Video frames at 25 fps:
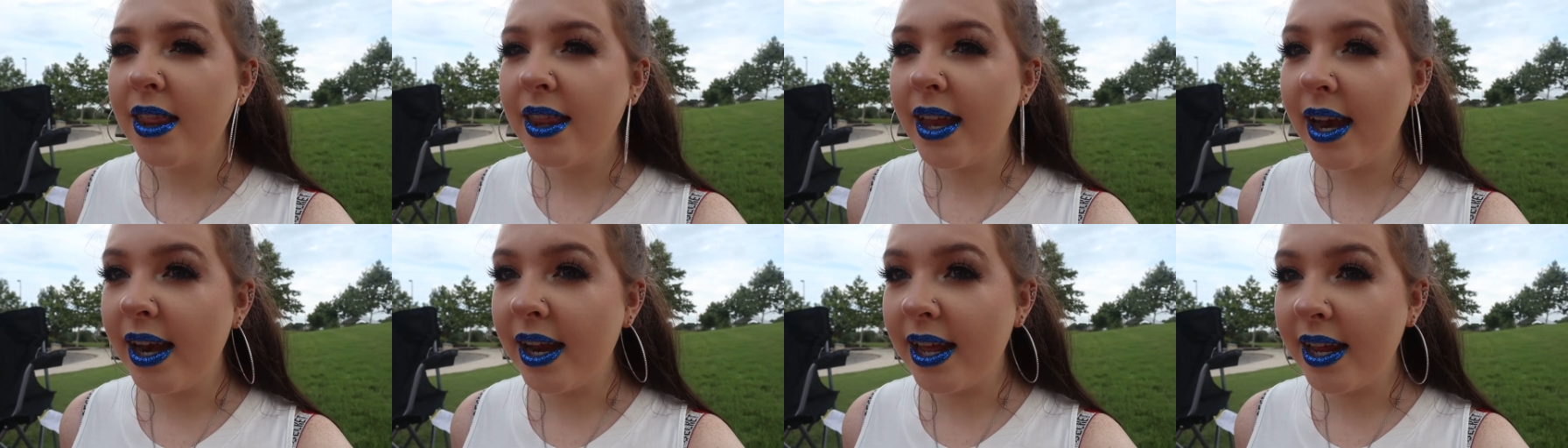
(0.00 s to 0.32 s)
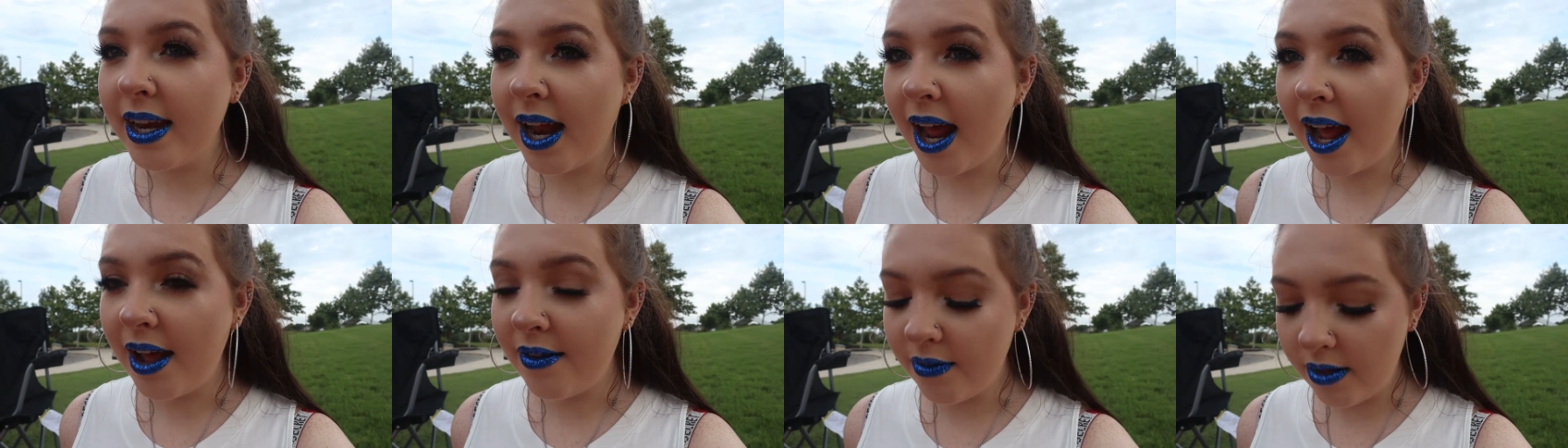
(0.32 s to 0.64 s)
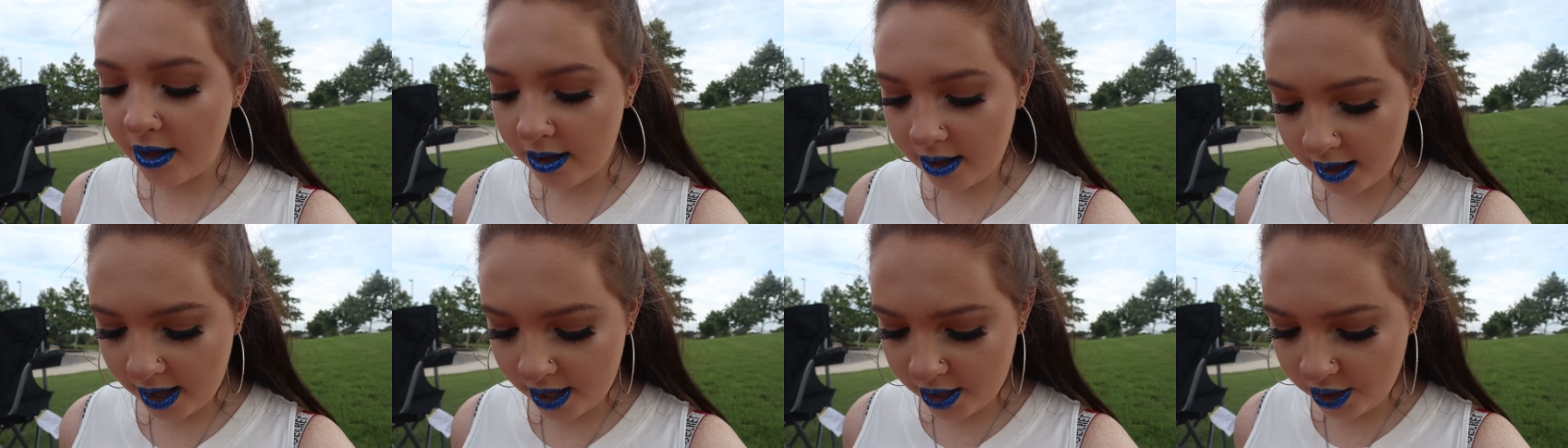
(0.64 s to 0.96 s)
that he can
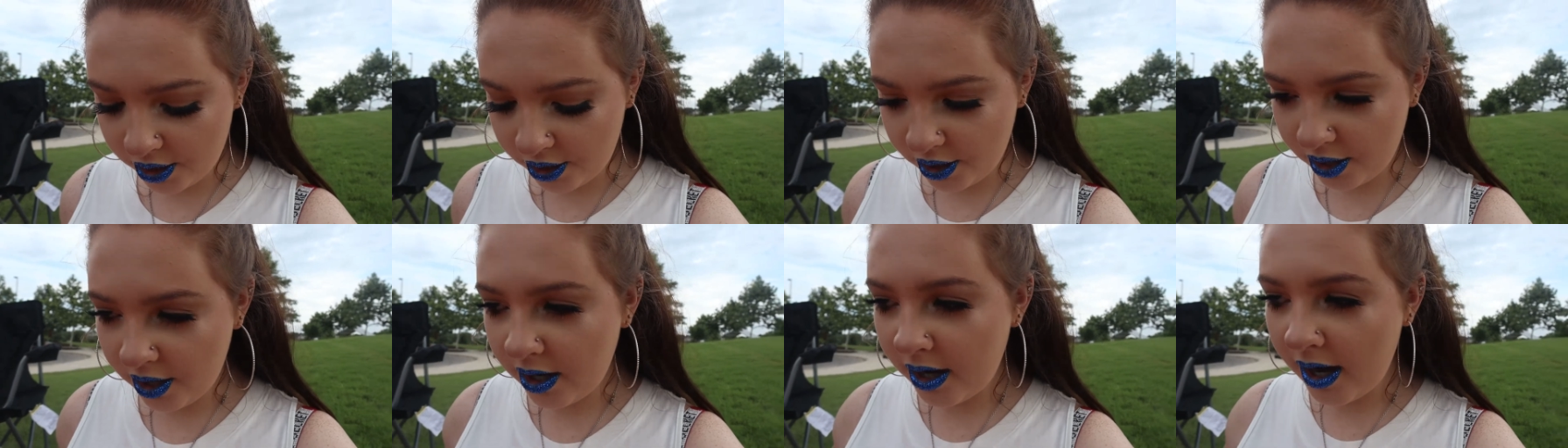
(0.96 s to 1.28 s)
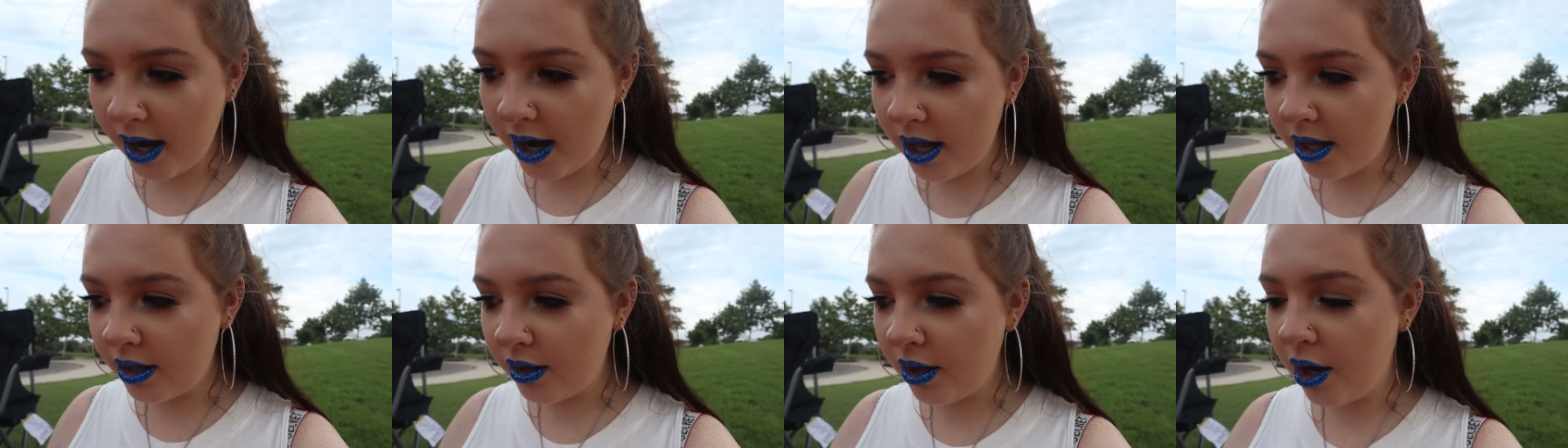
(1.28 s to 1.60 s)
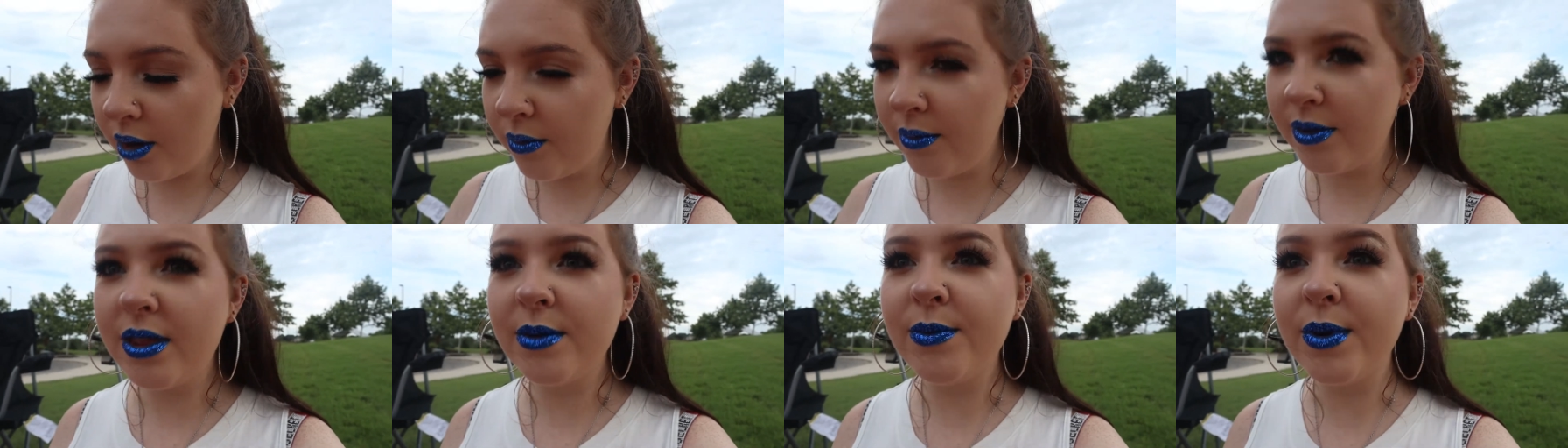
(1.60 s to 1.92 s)
have later
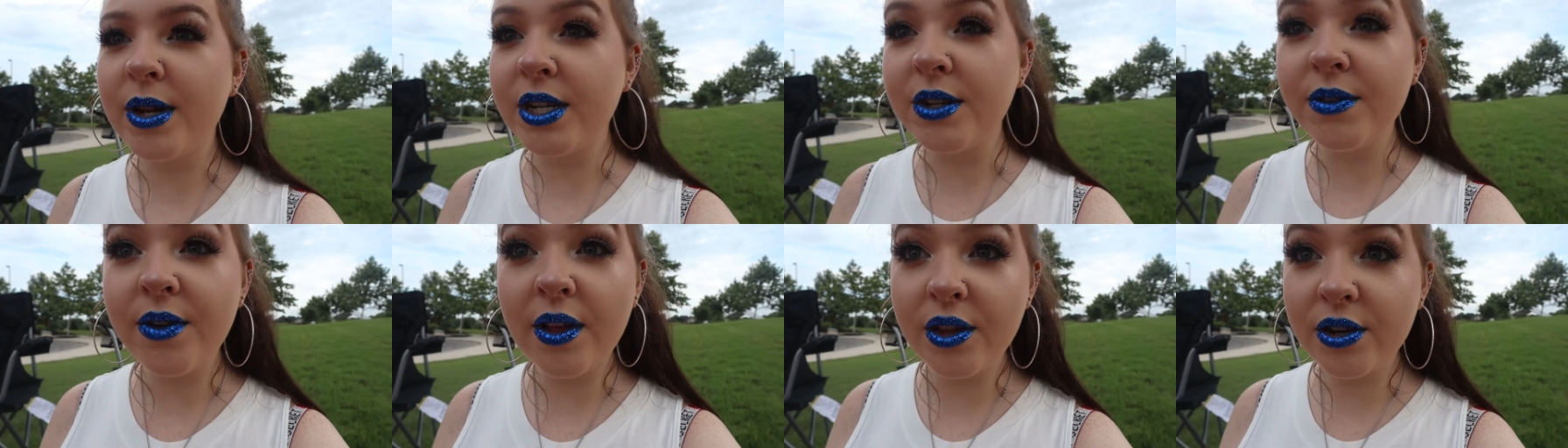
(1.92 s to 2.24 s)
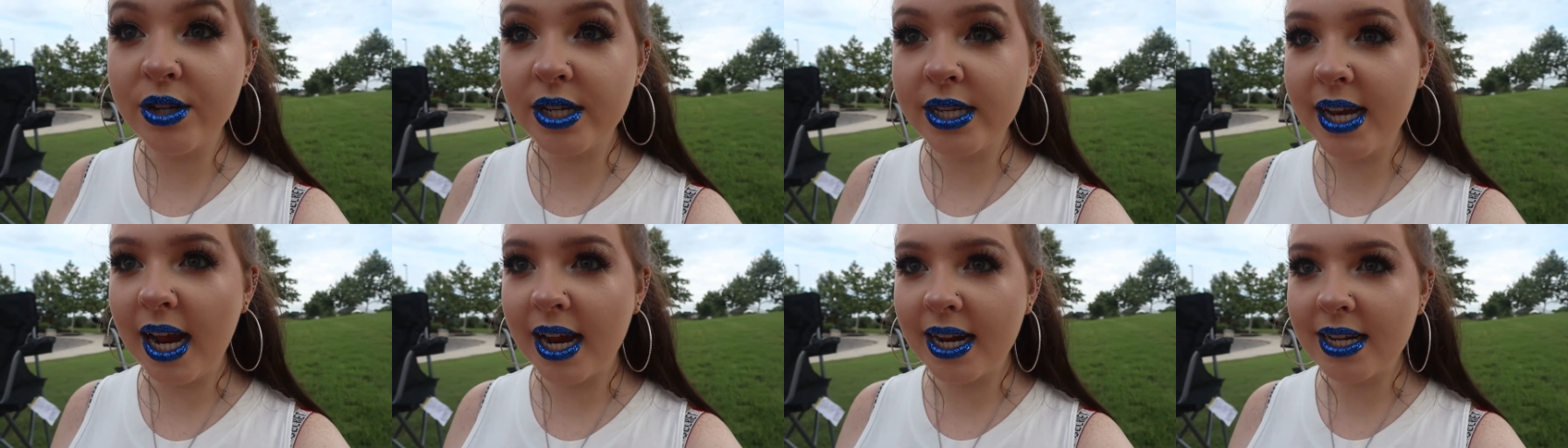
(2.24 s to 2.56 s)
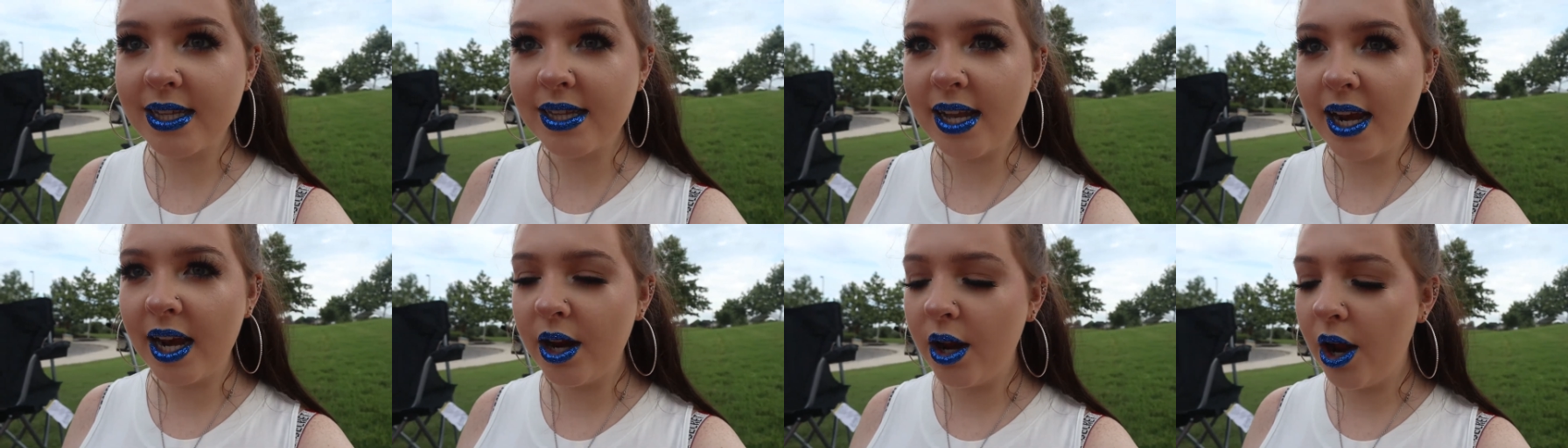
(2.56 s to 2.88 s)
along with a bunch of other
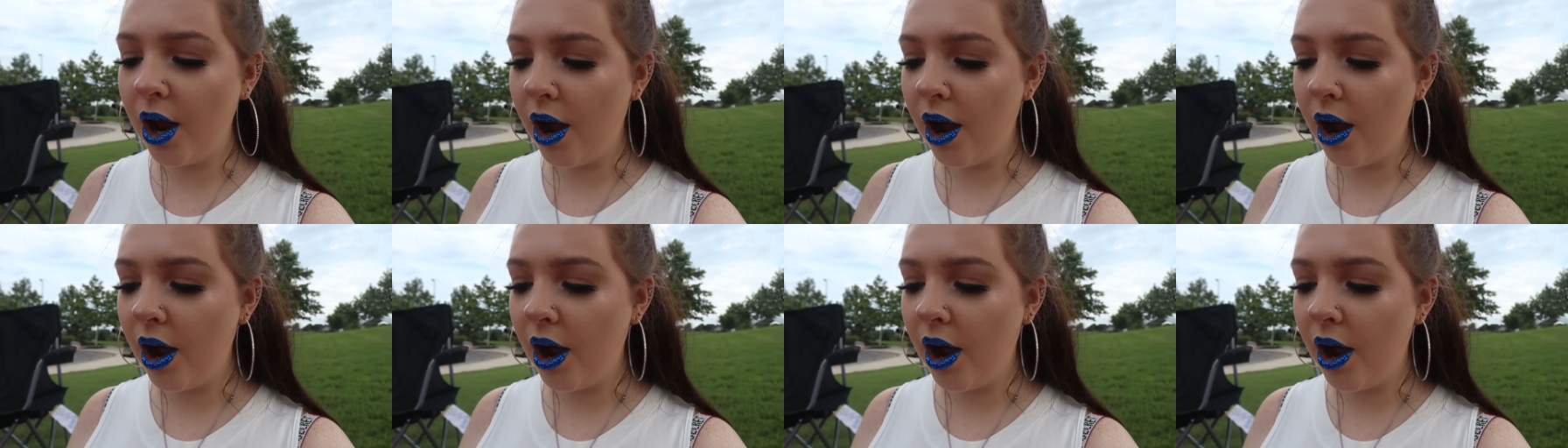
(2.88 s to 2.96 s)
snacks that I